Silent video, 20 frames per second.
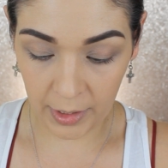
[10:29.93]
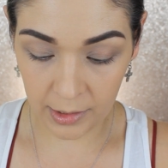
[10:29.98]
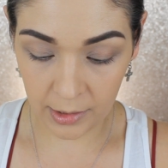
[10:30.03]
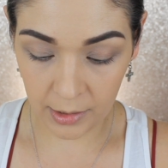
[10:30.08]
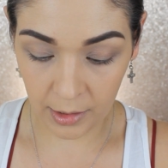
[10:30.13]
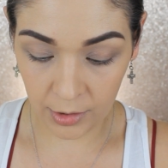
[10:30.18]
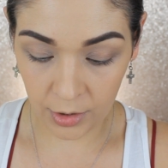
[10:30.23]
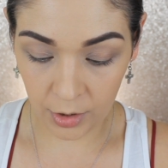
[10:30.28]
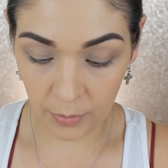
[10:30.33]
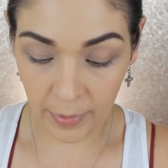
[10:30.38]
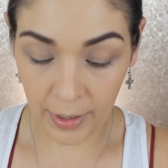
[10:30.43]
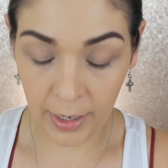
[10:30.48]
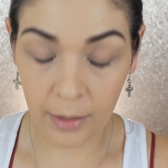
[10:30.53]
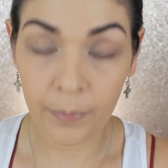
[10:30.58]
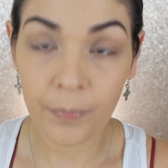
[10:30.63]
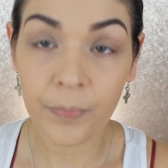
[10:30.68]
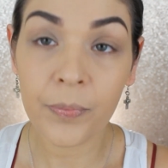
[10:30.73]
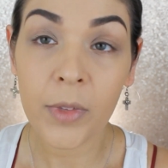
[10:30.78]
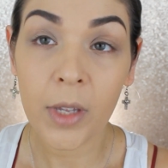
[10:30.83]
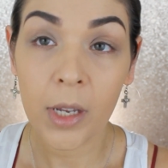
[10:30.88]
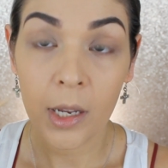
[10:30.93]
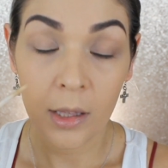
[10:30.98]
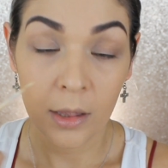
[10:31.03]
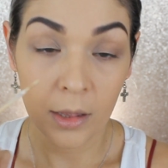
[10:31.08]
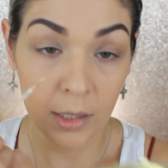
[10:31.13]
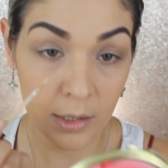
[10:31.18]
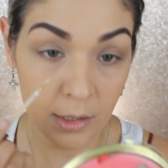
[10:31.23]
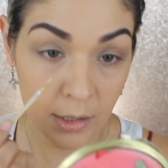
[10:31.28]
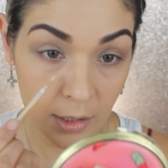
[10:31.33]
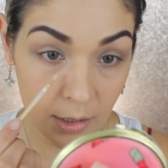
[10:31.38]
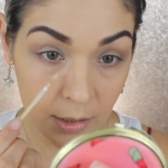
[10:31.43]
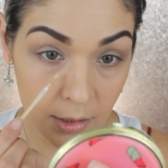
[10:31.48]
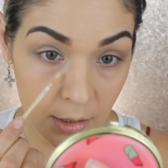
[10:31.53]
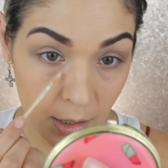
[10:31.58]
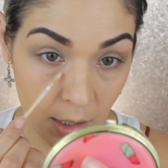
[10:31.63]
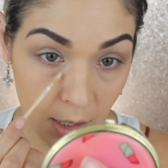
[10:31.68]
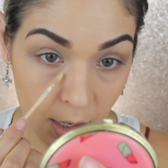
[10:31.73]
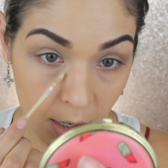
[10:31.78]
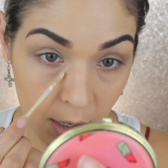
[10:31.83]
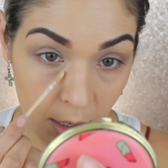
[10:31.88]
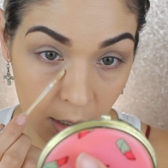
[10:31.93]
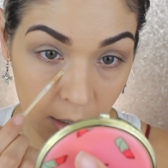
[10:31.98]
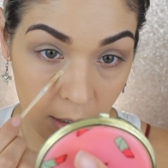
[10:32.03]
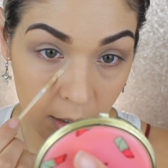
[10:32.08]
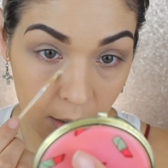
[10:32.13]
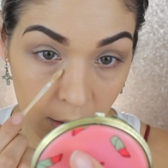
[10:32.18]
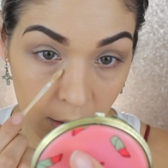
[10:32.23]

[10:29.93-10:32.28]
It's not too bad. This is a uh,